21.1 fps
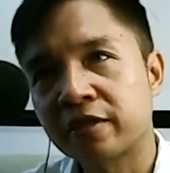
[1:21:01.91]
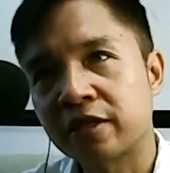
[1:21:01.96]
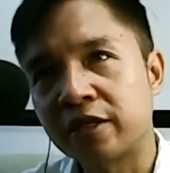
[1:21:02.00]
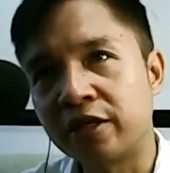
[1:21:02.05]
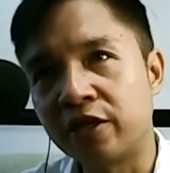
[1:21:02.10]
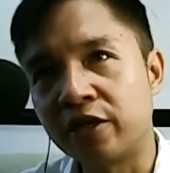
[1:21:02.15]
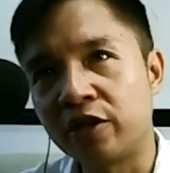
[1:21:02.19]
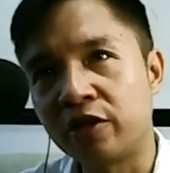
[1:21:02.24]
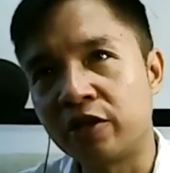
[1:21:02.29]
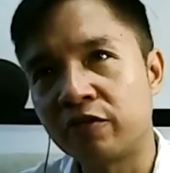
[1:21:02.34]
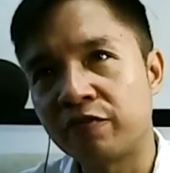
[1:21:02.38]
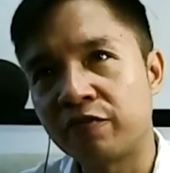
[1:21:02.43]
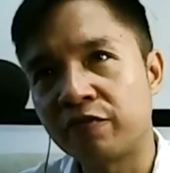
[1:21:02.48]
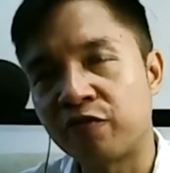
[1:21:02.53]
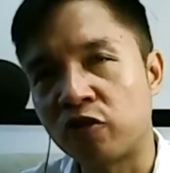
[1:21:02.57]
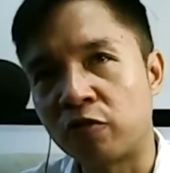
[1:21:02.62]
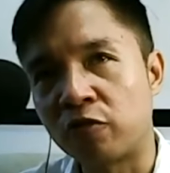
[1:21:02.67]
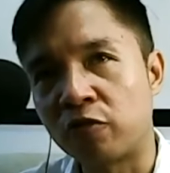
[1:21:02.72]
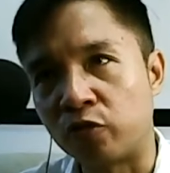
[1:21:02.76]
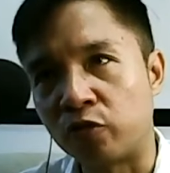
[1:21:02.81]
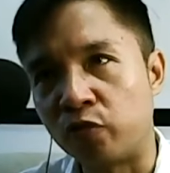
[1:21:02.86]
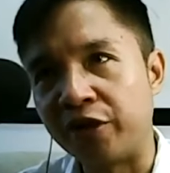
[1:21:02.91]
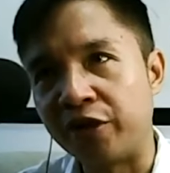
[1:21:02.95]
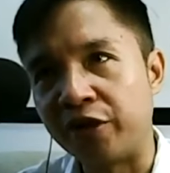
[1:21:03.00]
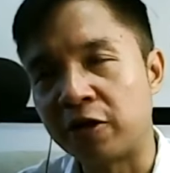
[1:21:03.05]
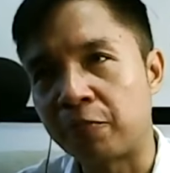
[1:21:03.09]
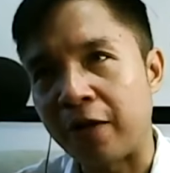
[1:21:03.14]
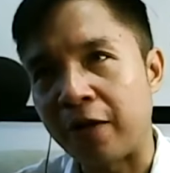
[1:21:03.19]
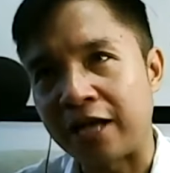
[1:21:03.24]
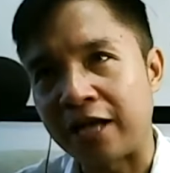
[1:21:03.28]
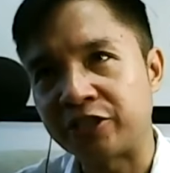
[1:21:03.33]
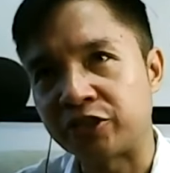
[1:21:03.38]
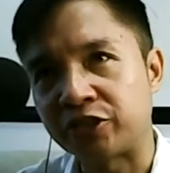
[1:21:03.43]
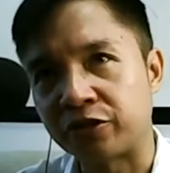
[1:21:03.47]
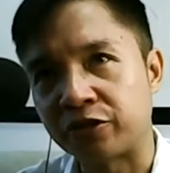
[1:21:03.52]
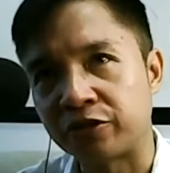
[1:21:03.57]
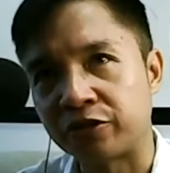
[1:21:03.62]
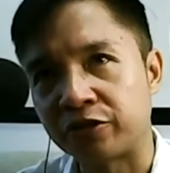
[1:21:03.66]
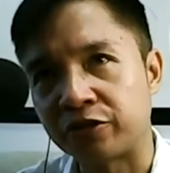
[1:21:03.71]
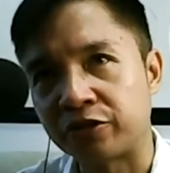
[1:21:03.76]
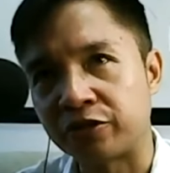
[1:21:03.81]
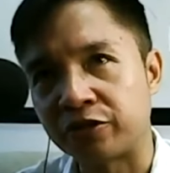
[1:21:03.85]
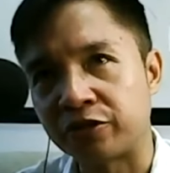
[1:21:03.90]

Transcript: you know, for greener pastures,